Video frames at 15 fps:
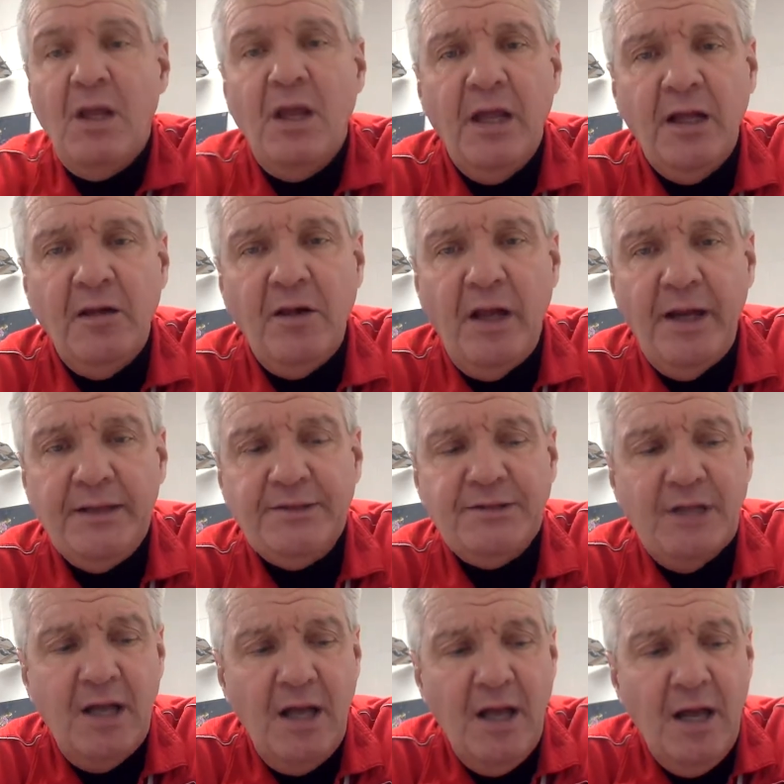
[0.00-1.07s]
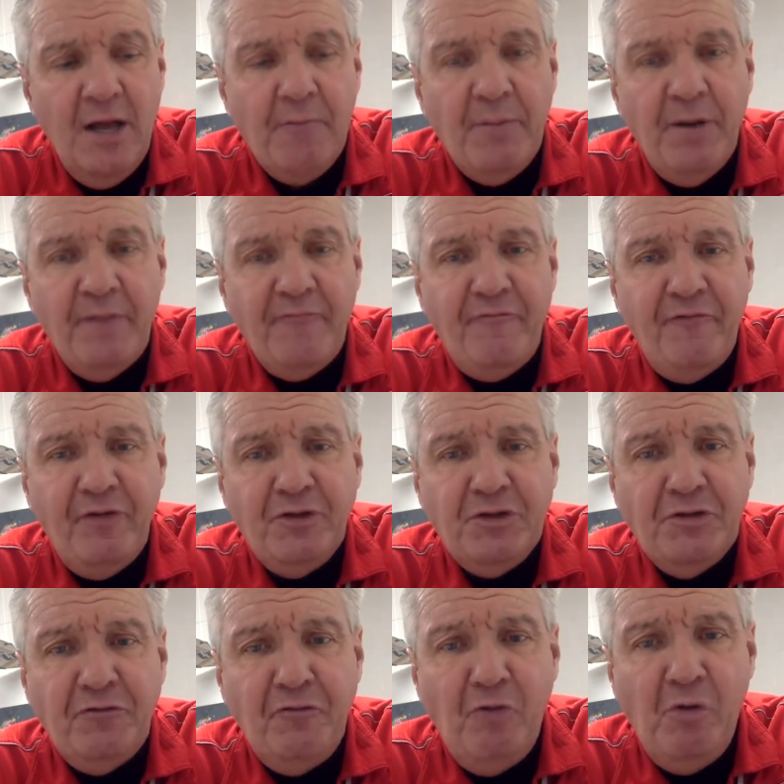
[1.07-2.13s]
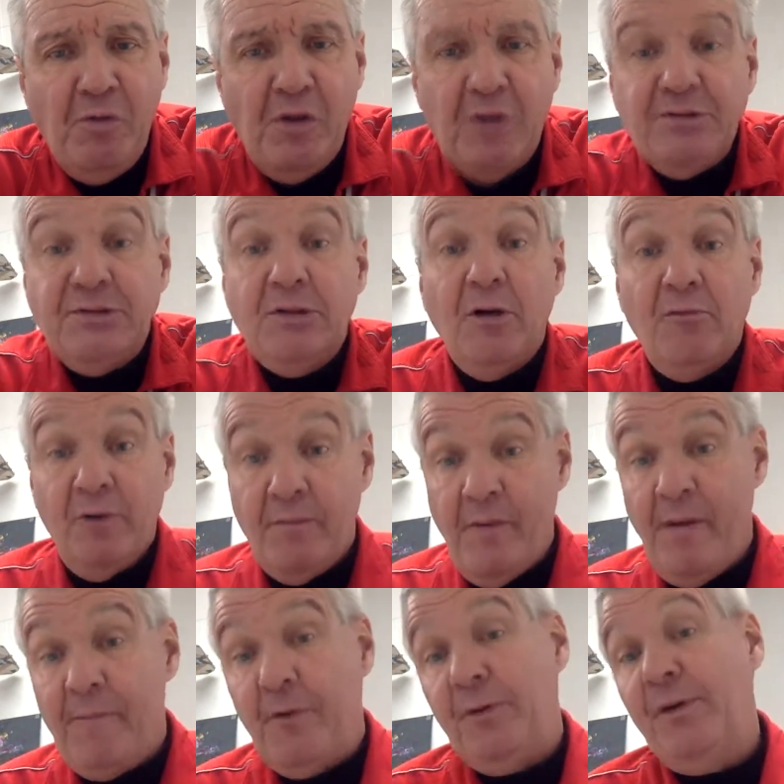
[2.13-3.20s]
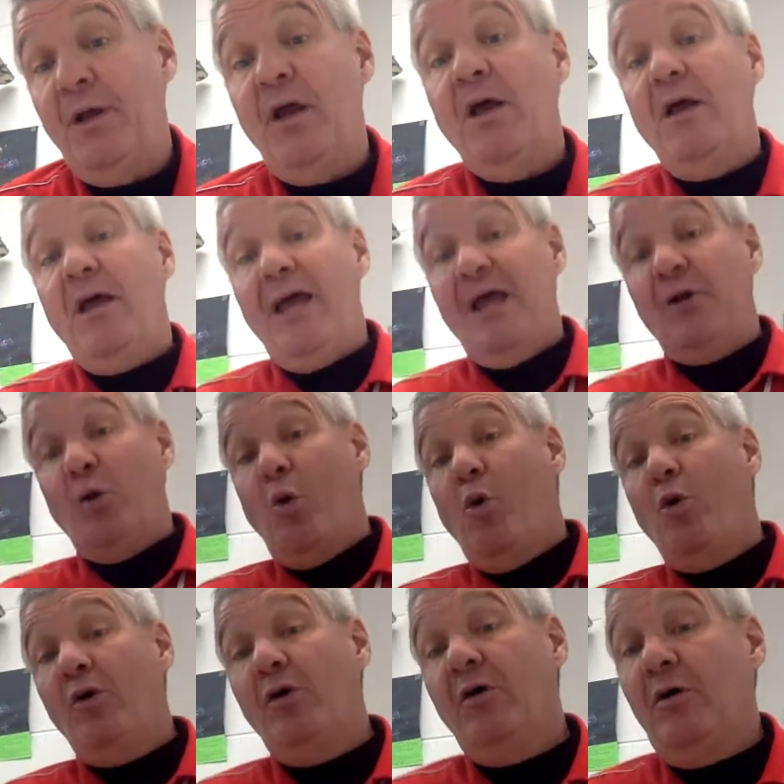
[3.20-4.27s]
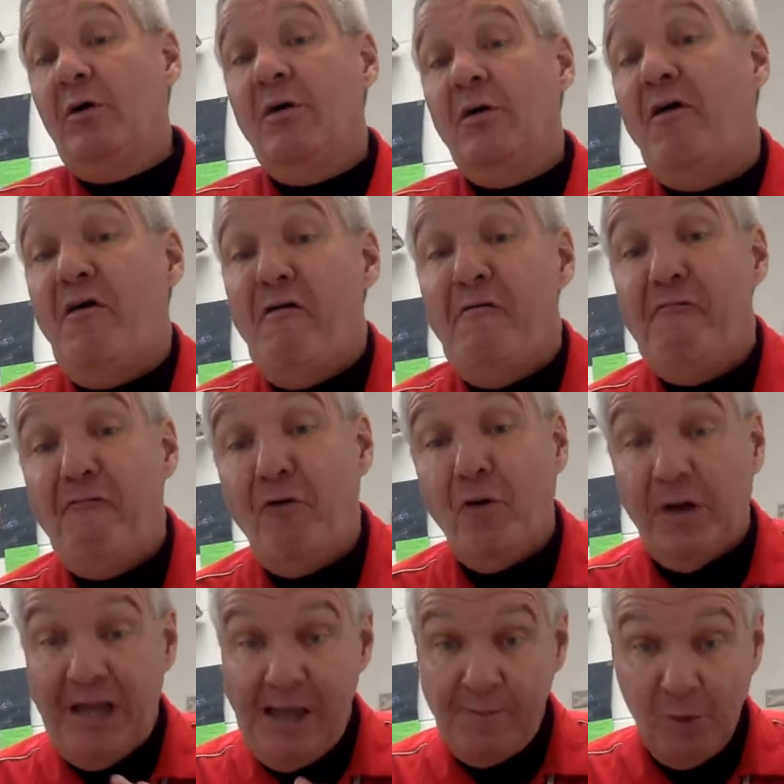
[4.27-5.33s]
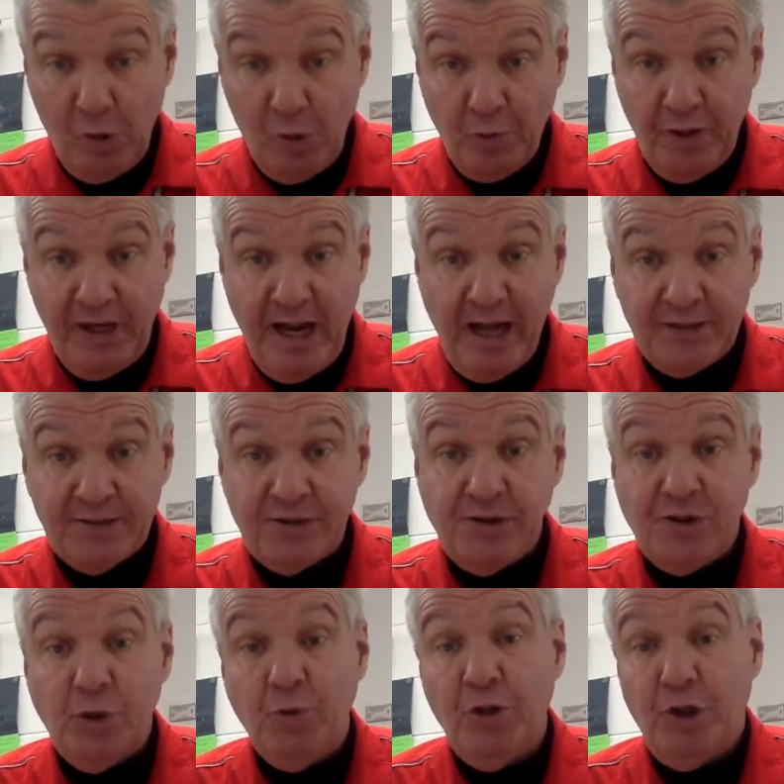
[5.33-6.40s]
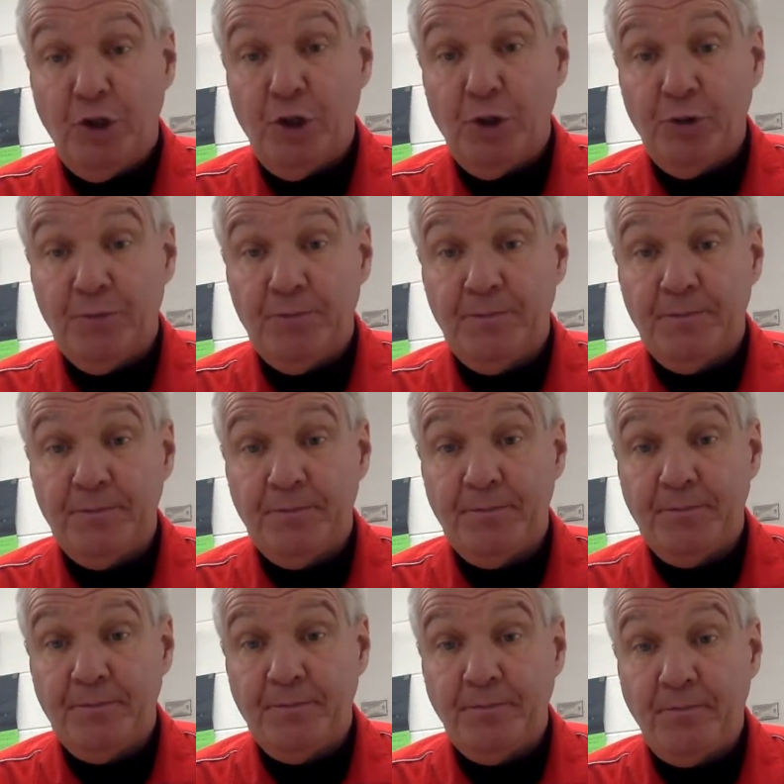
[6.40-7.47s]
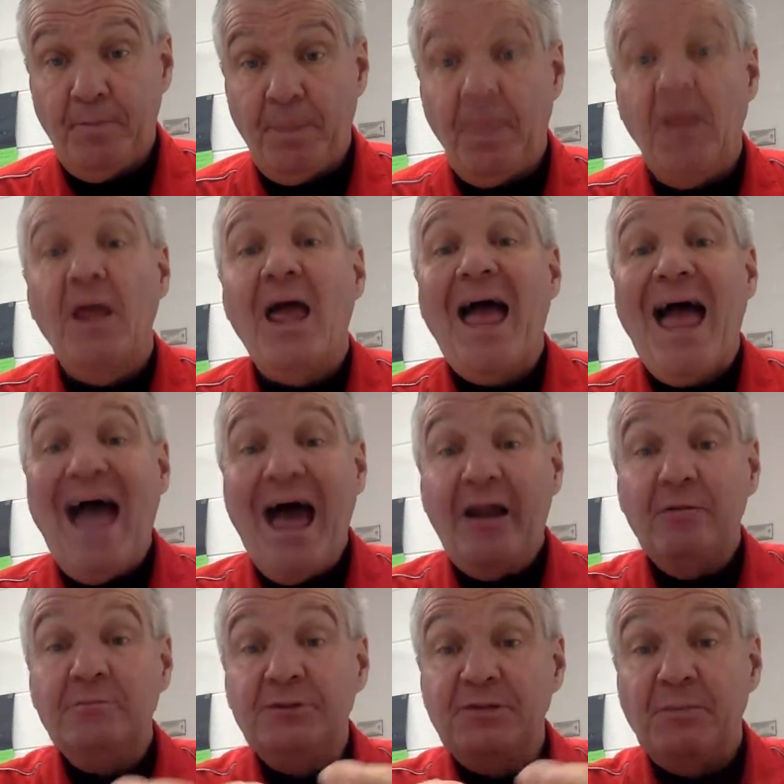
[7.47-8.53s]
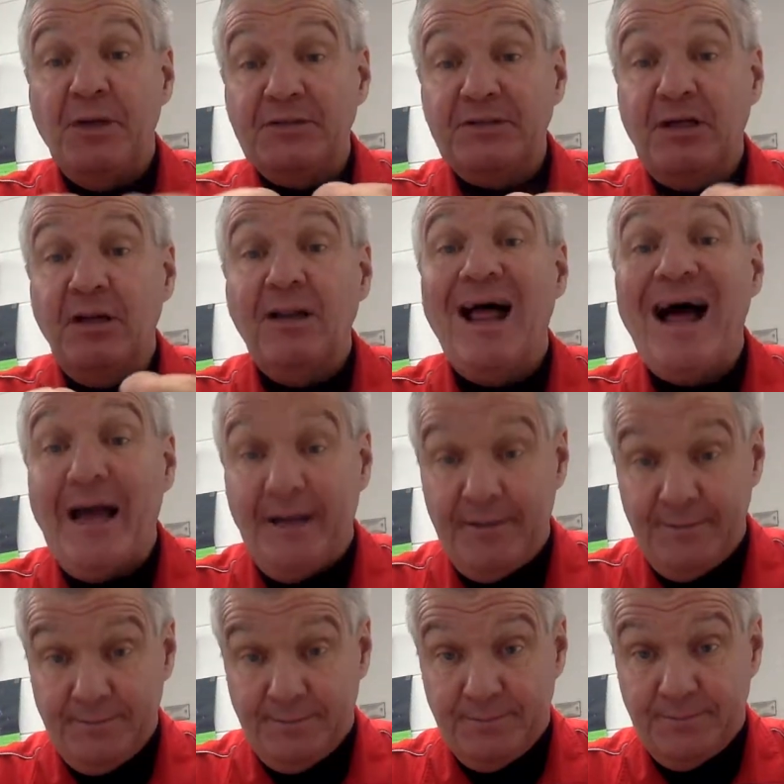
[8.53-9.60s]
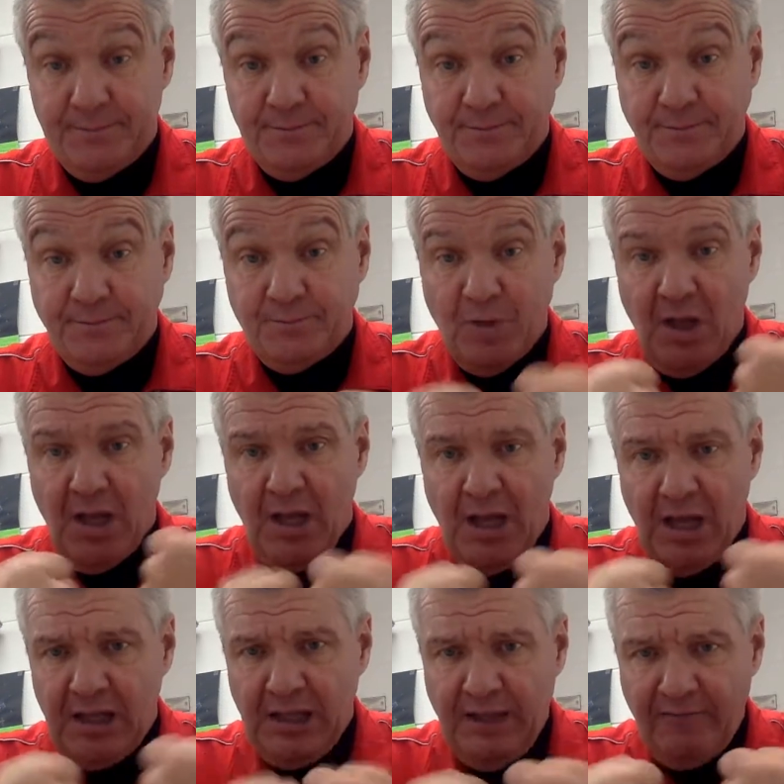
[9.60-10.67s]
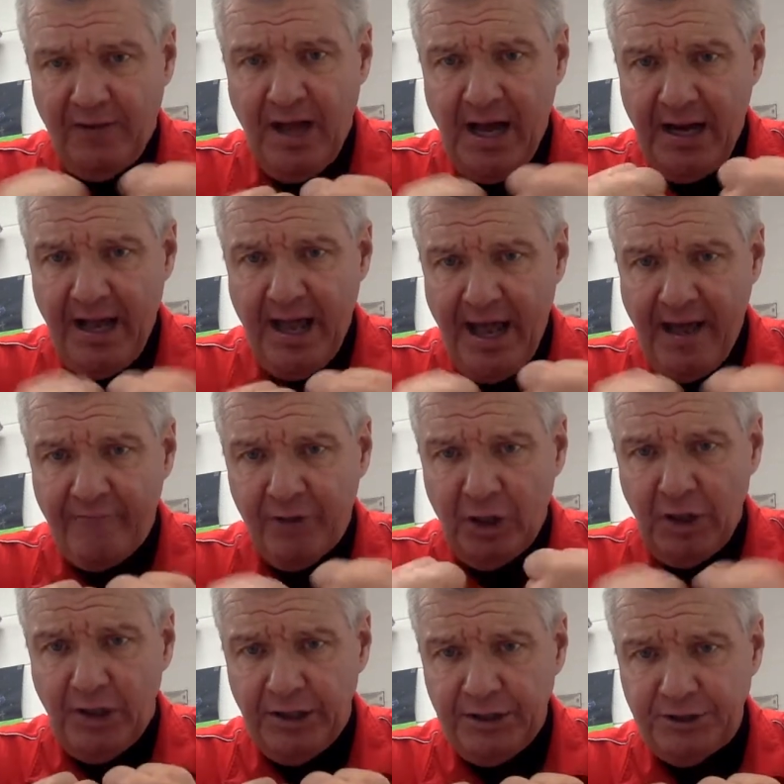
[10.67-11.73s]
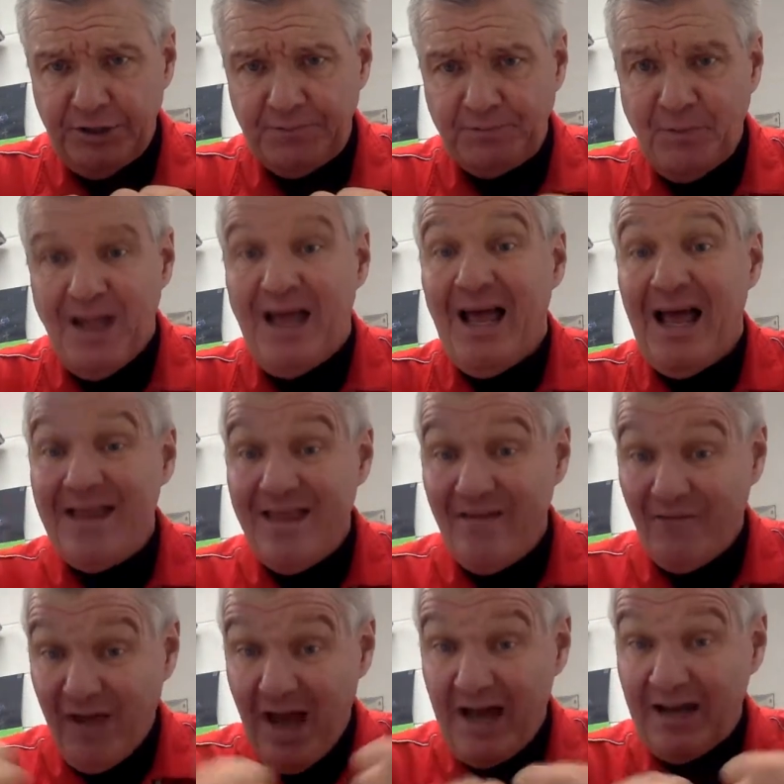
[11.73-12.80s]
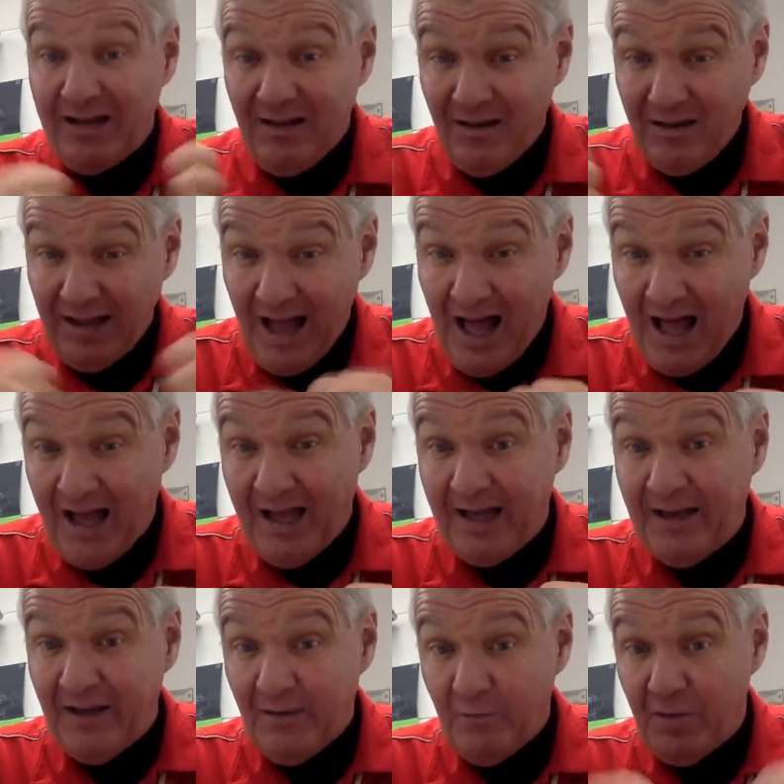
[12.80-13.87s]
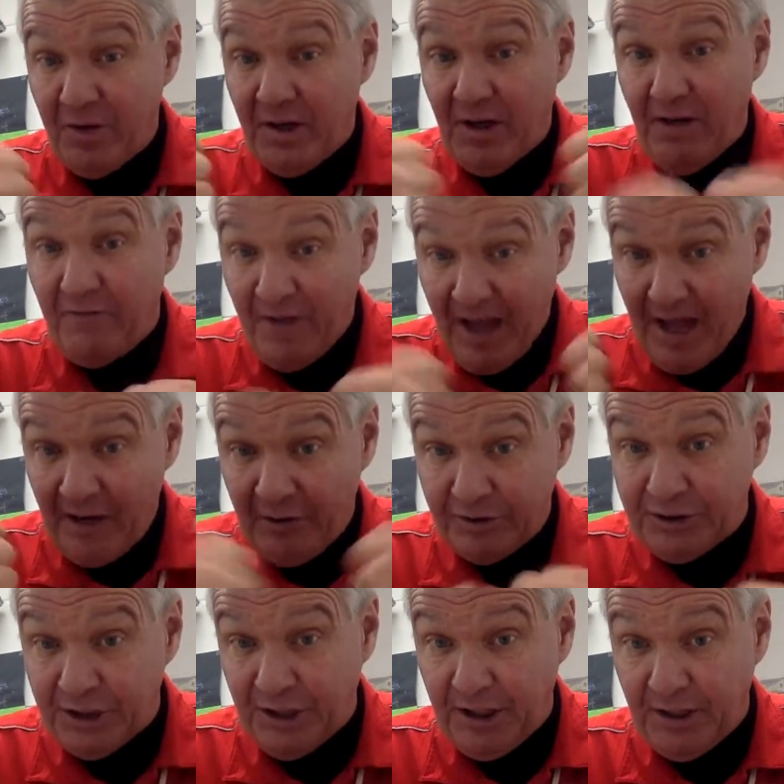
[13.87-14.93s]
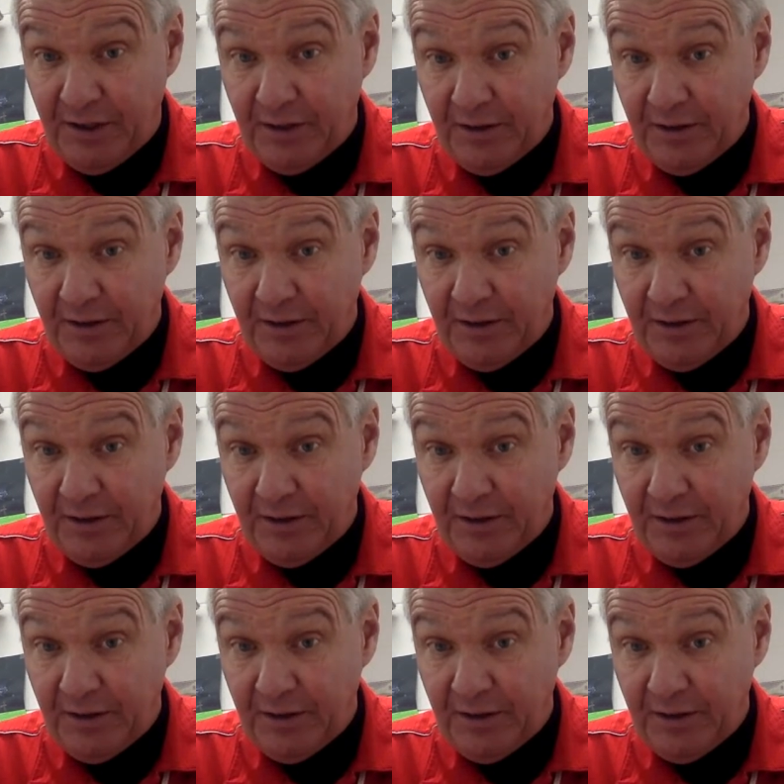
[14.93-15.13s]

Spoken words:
in class. But first and foremost, remember, in order for chemical reactions to occur, atoms must collide. You've got to have collision, and they've got to collide with enough energy